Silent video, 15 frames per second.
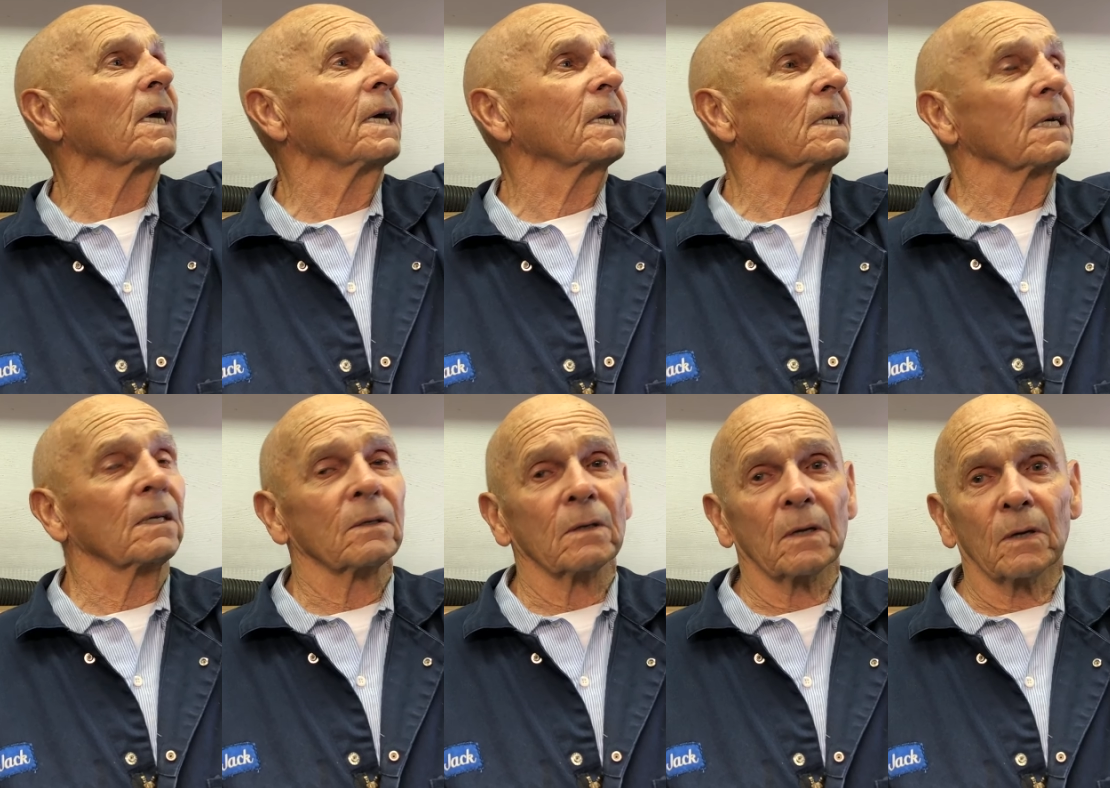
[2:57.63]
tank,
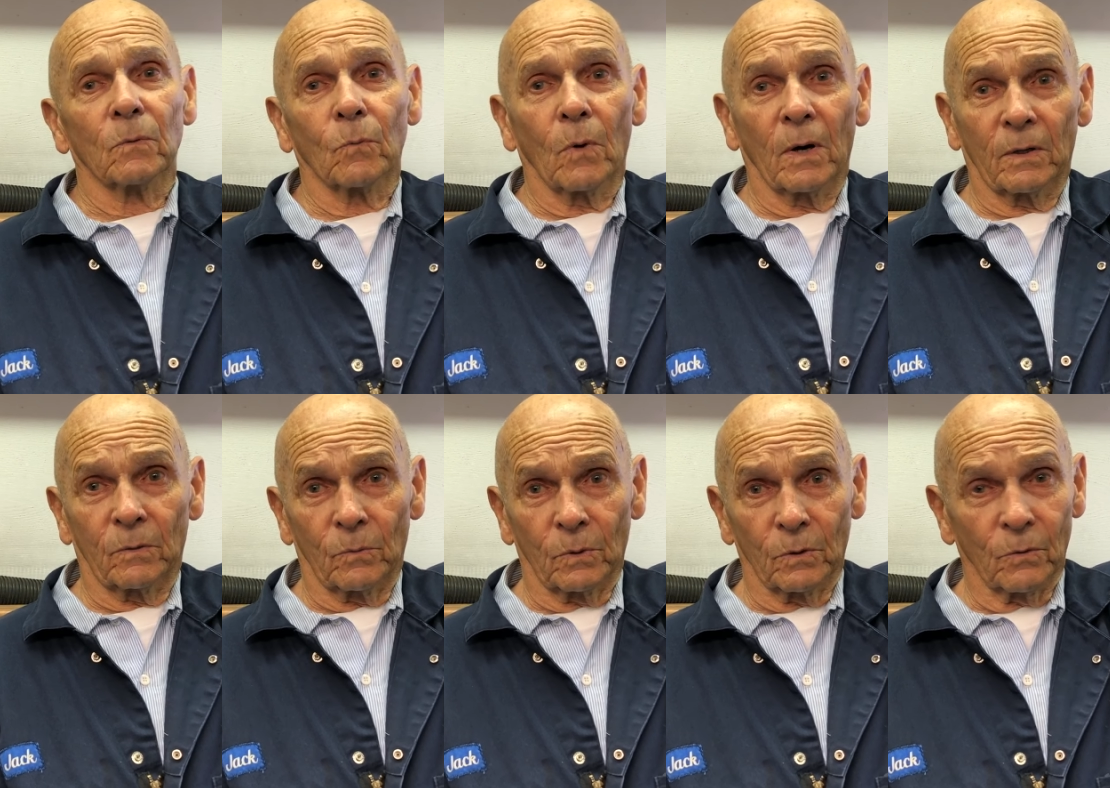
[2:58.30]
and water
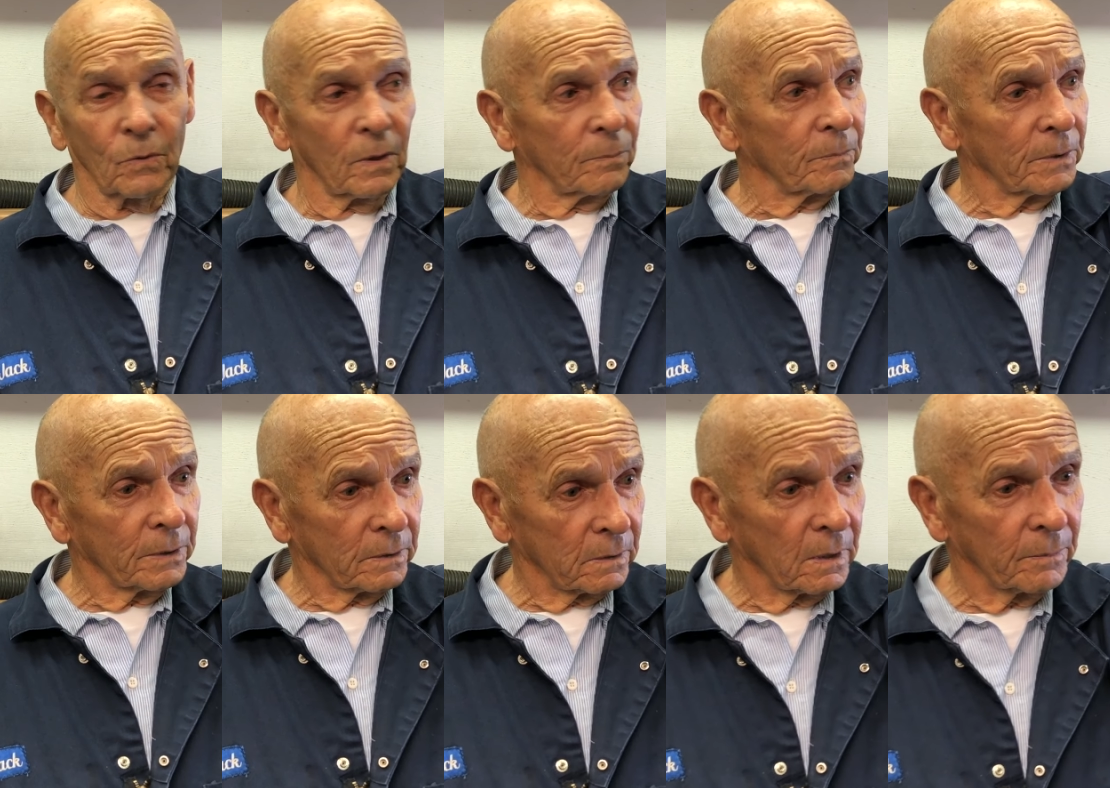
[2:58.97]
will go
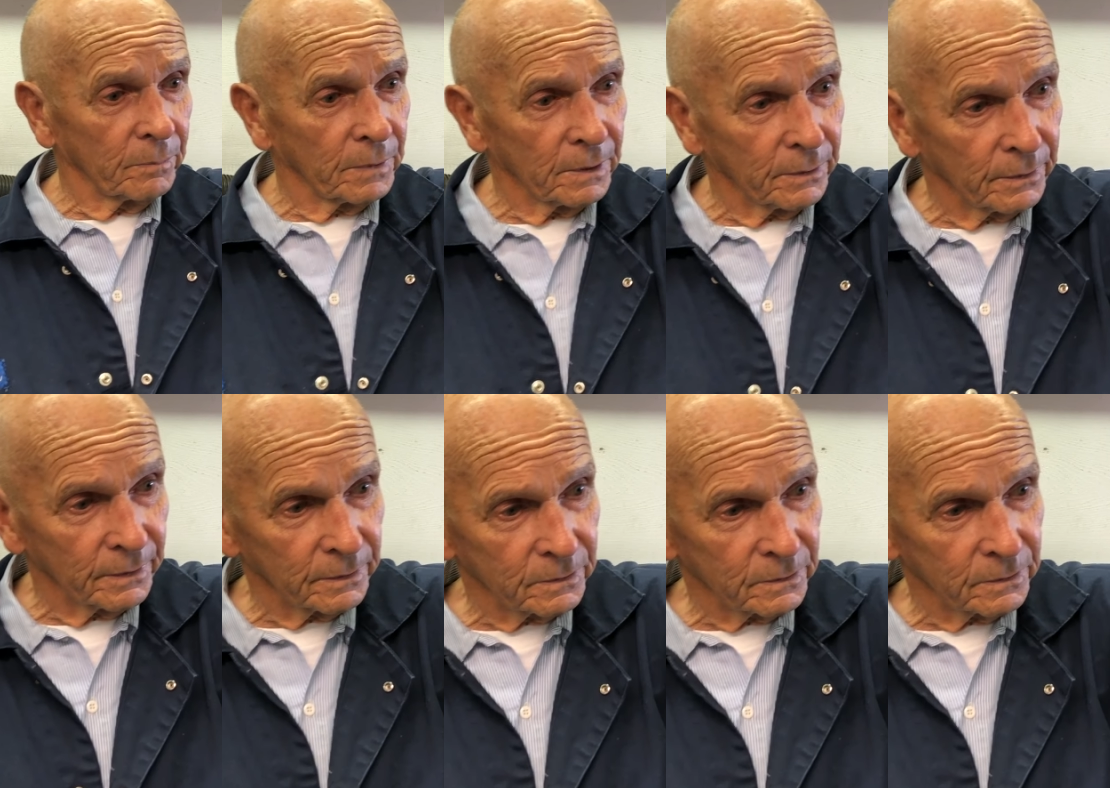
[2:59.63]
up there.